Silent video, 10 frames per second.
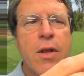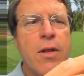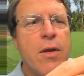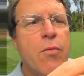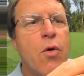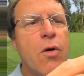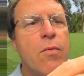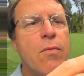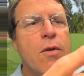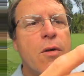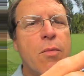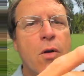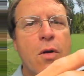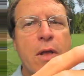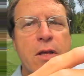and the important
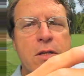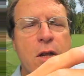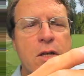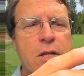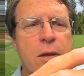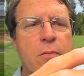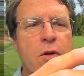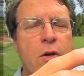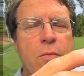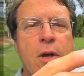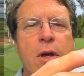component of that solid state probe